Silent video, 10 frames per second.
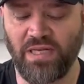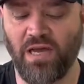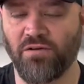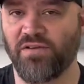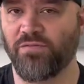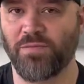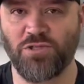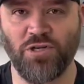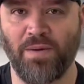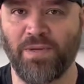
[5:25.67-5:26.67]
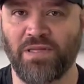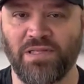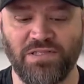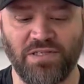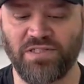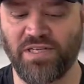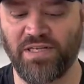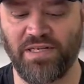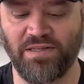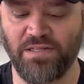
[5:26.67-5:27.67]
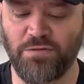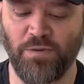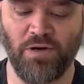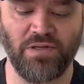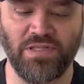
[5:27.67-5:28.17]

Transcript: I'll give them a shopping list. I'll say, you need this part,